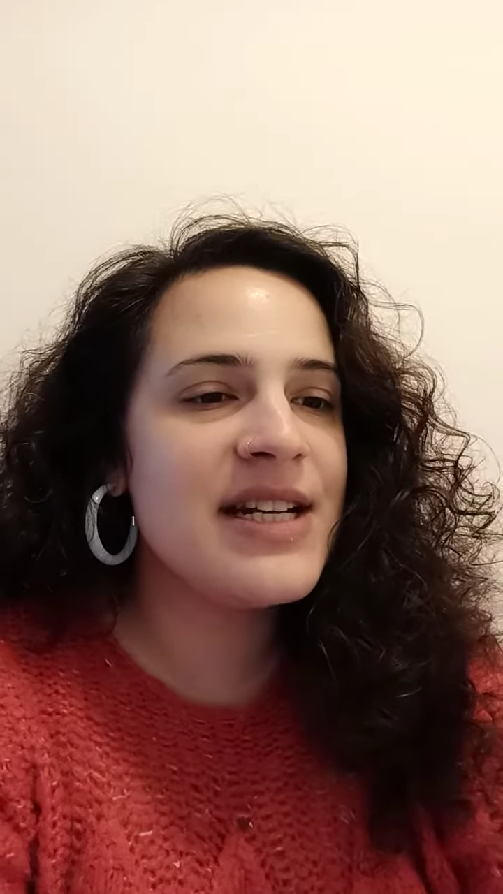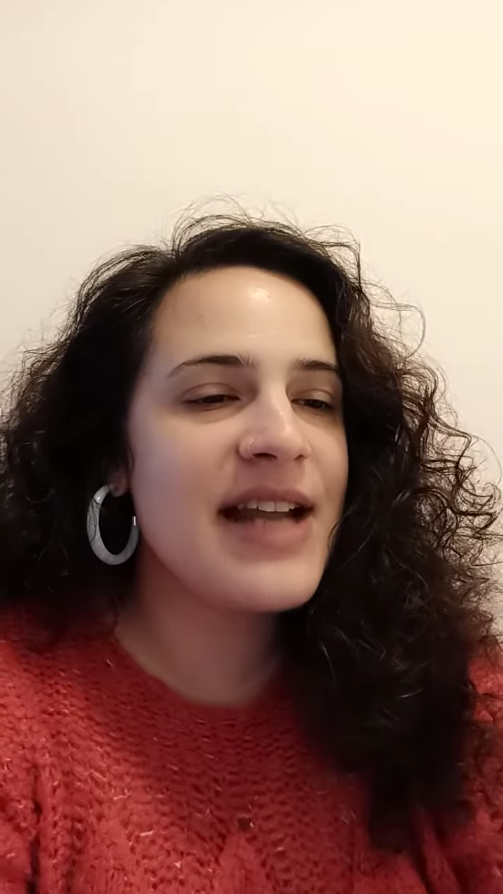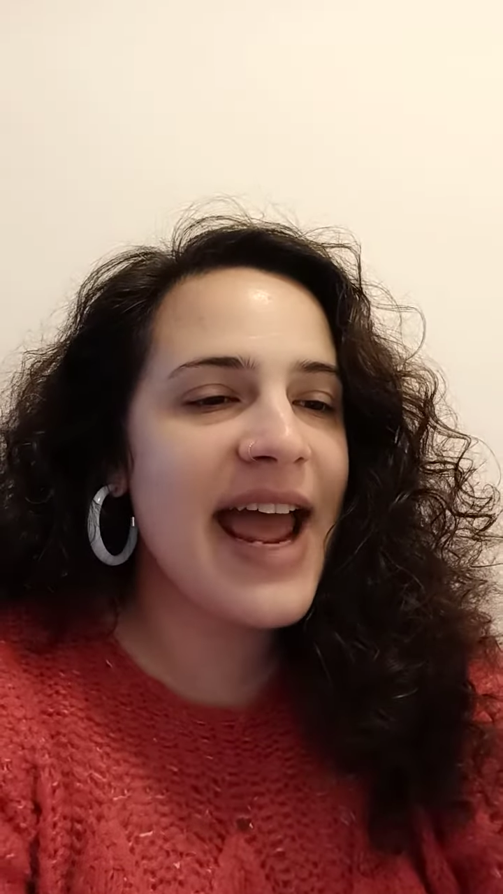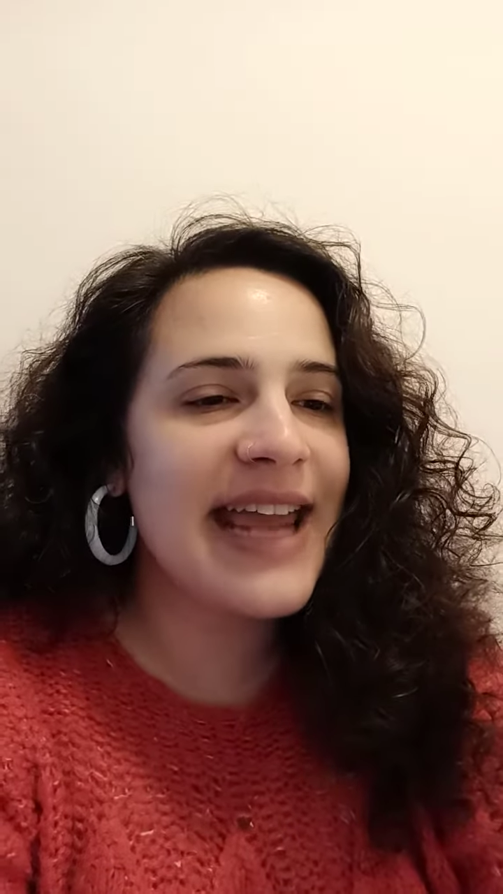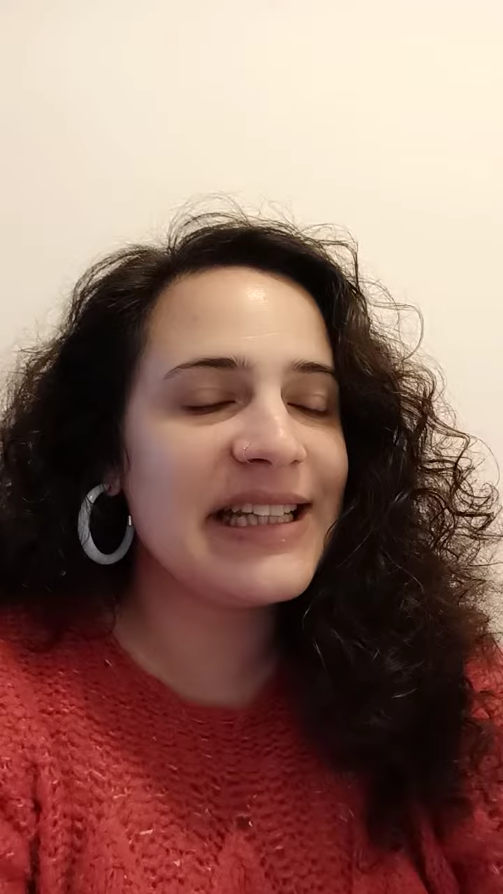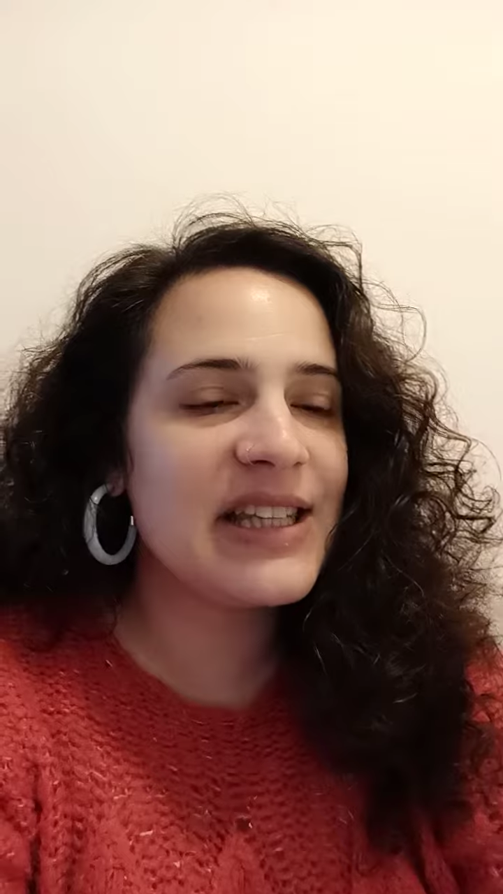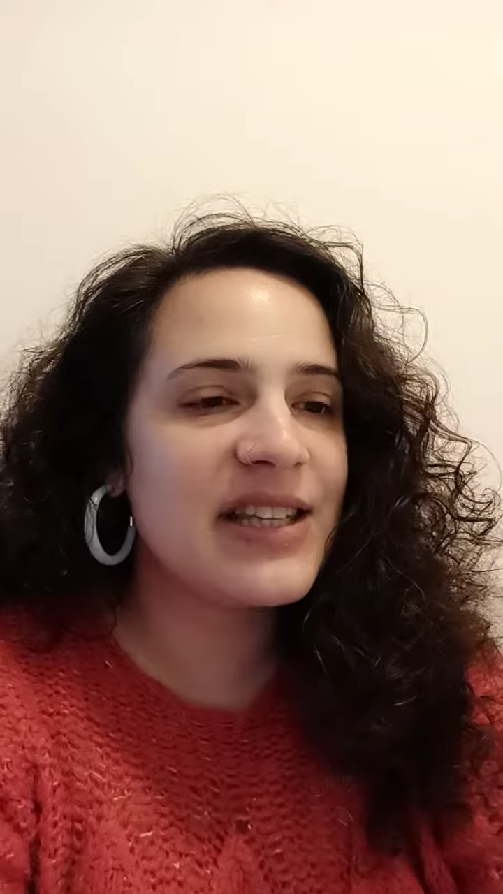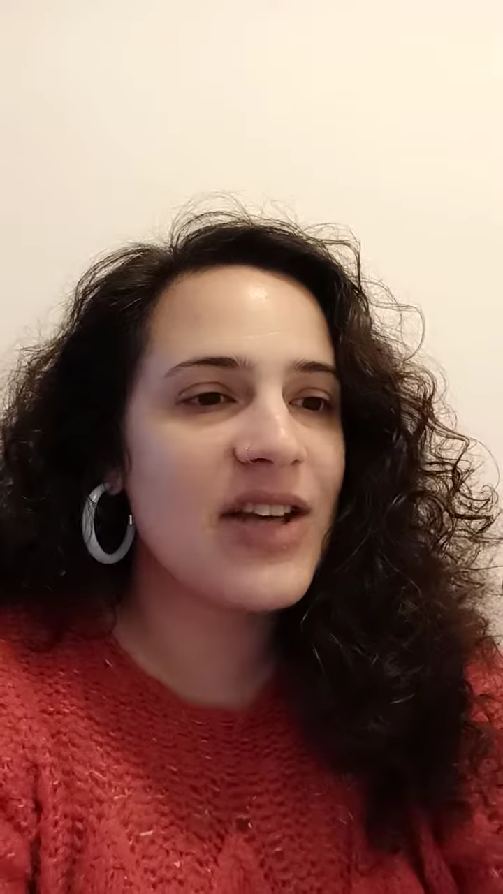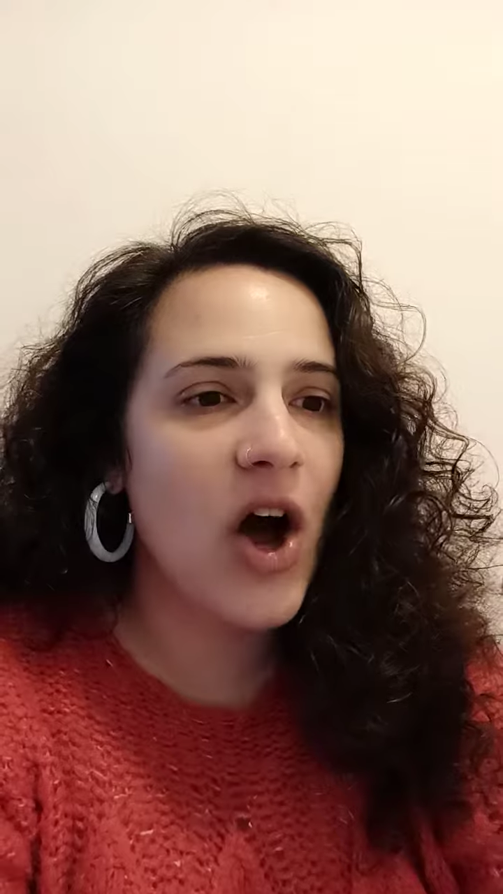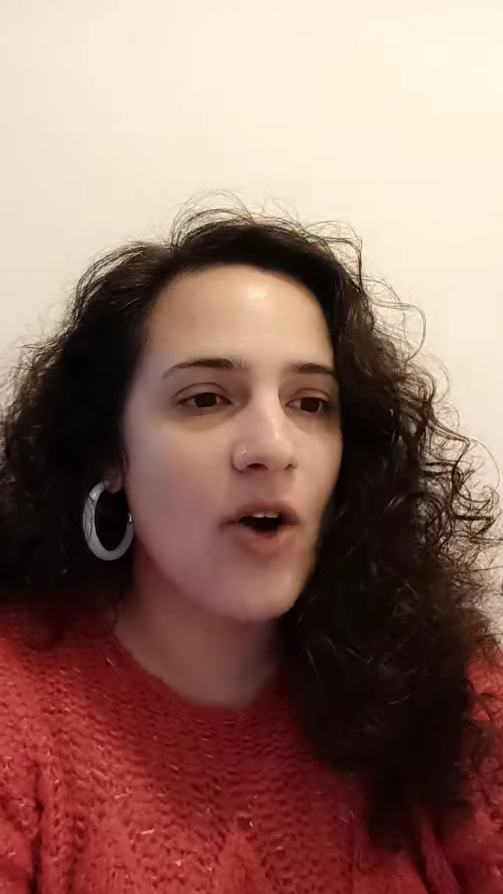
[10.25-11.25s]
8th
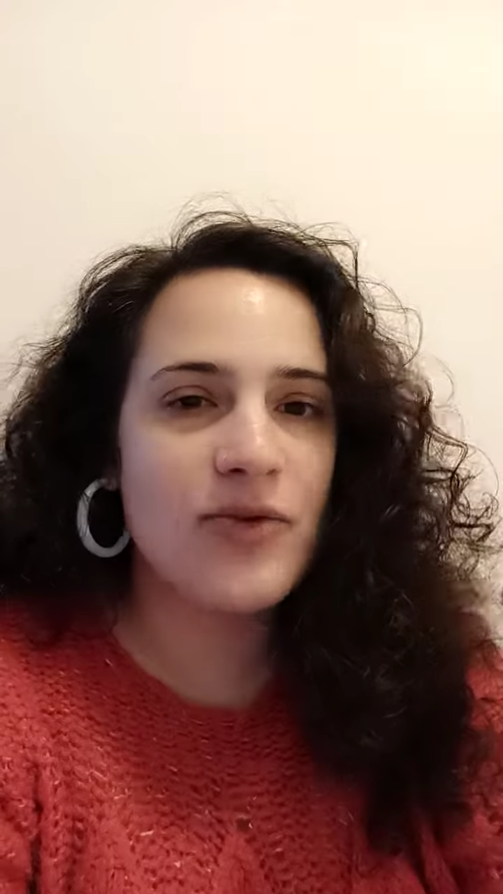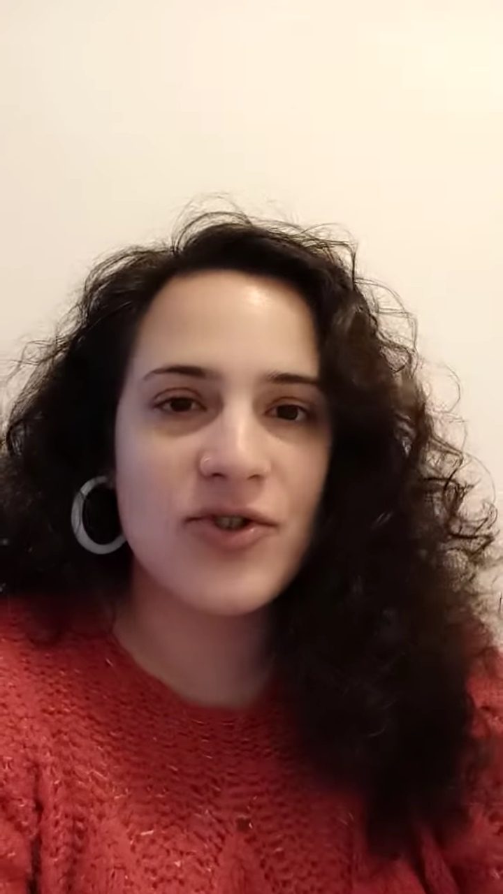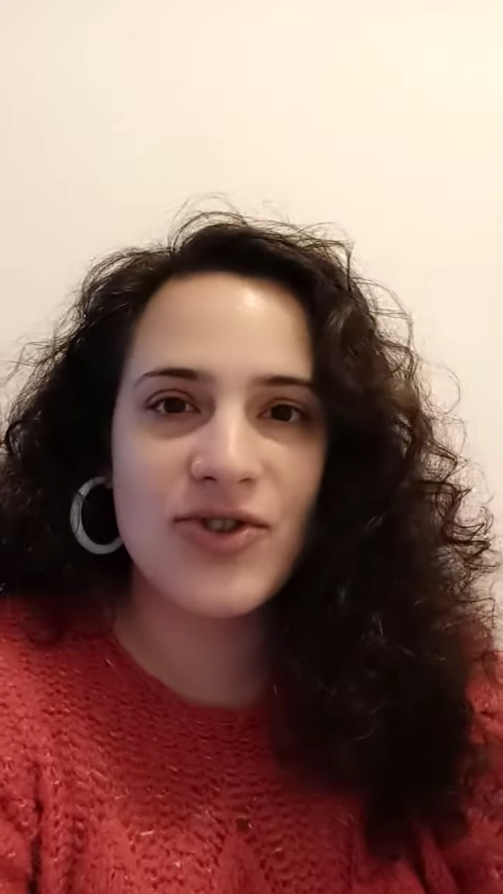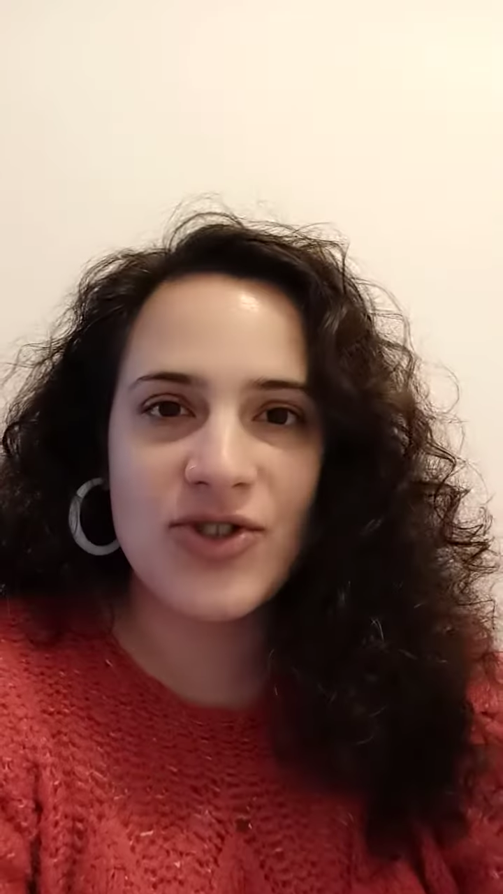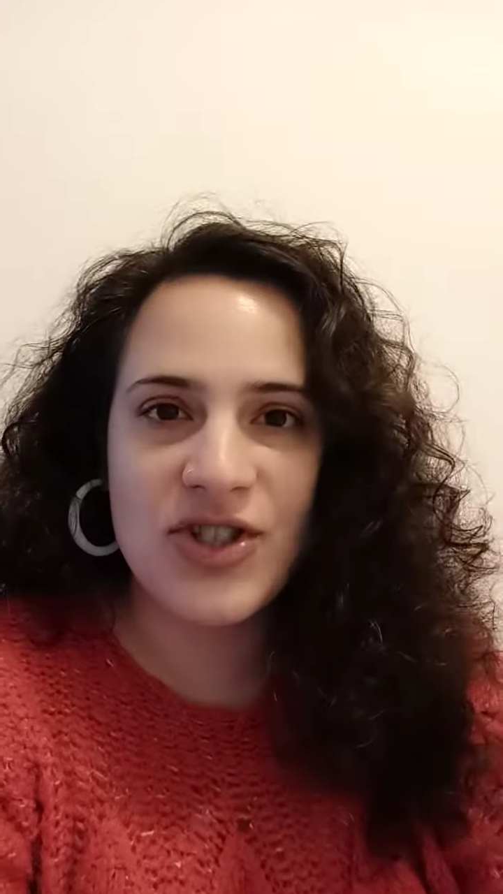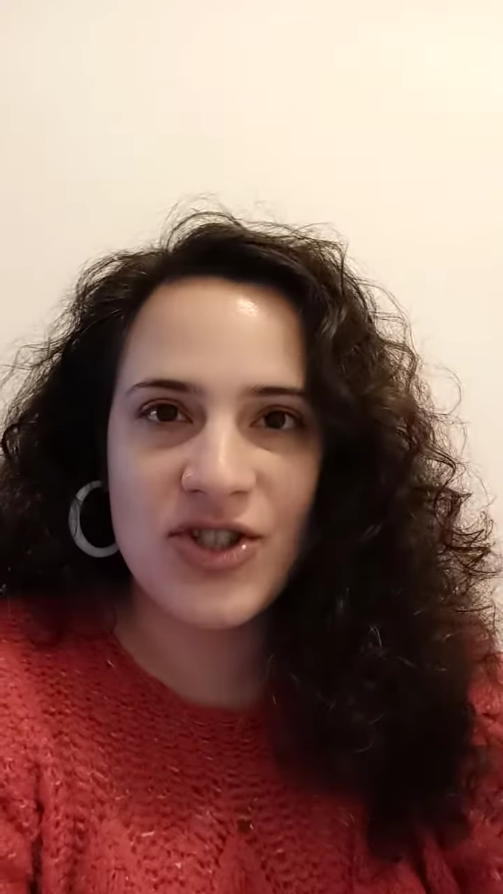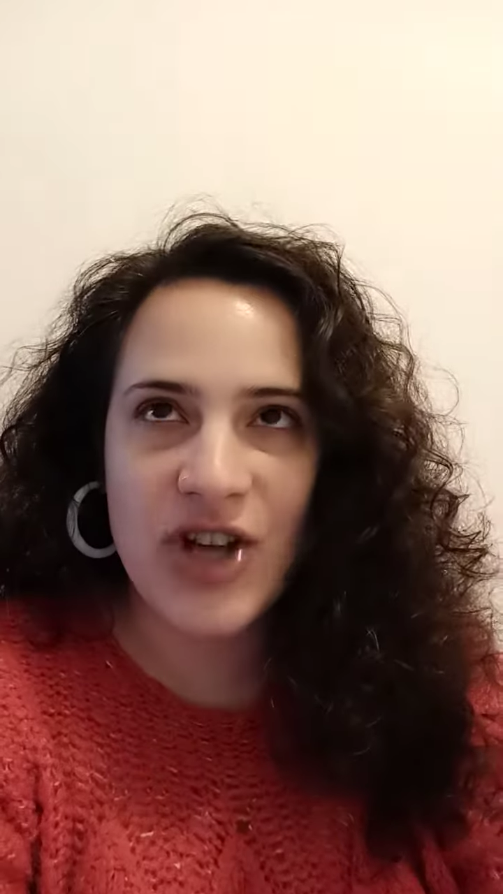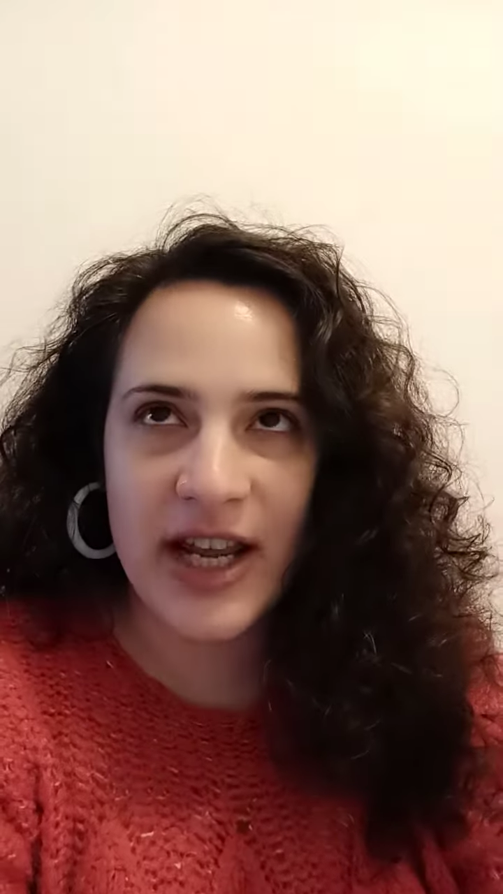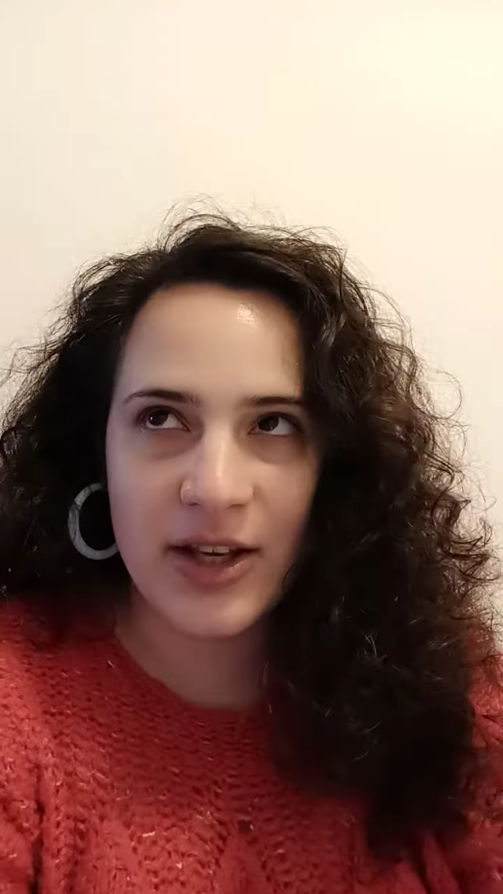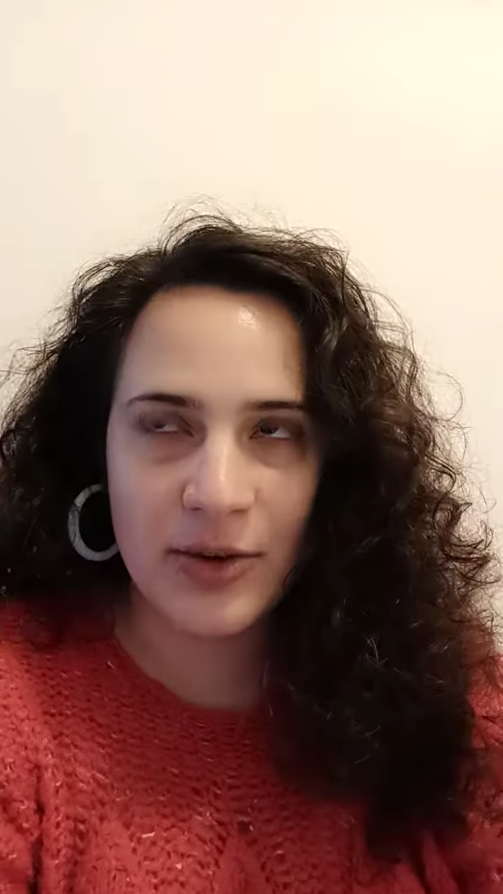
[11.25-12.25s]
of
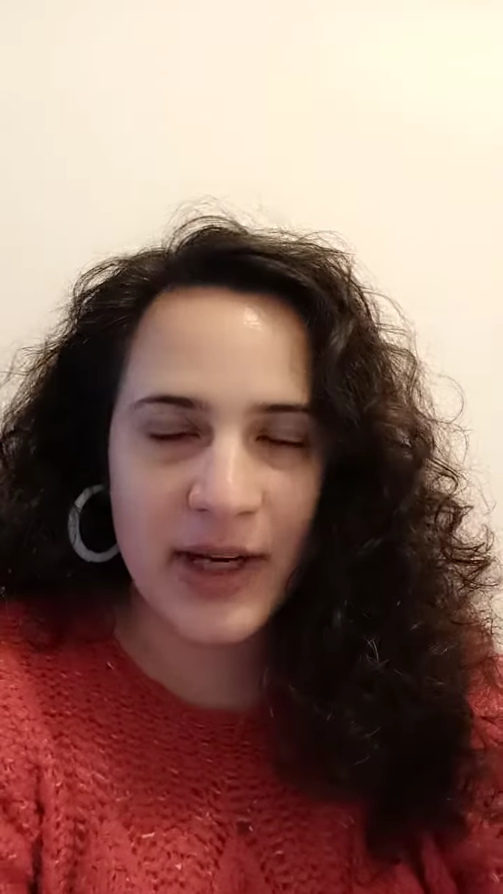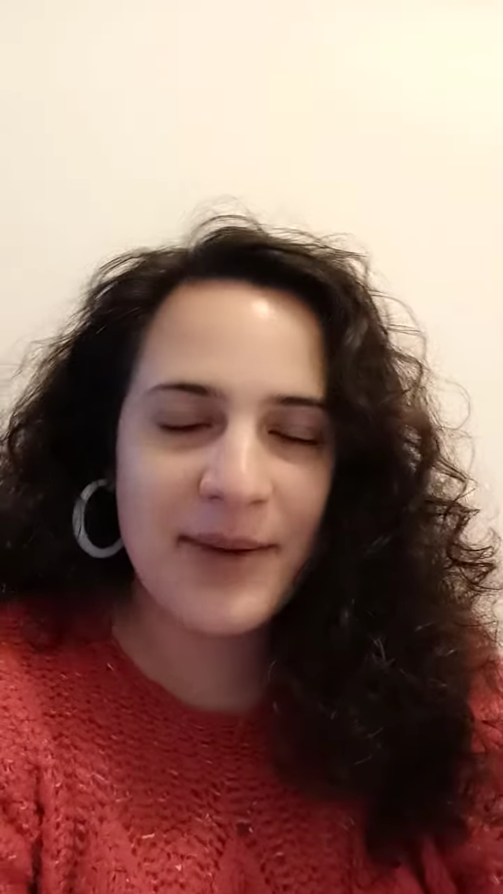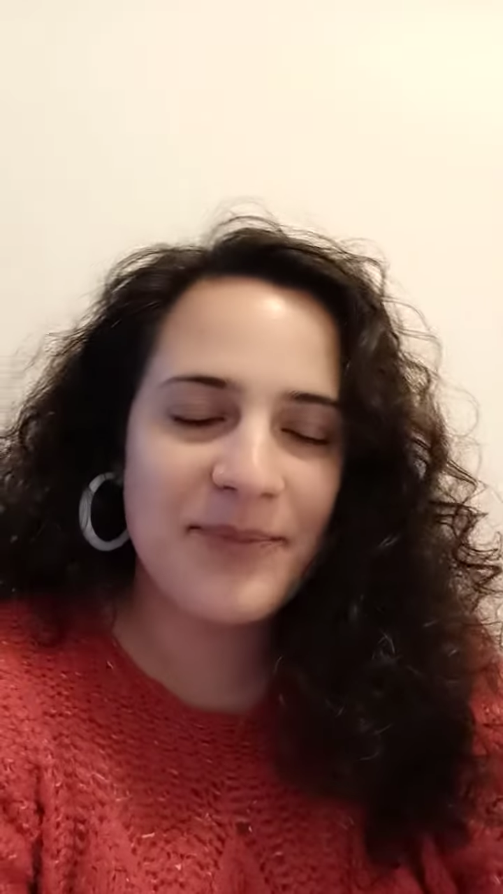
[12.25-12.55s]
January.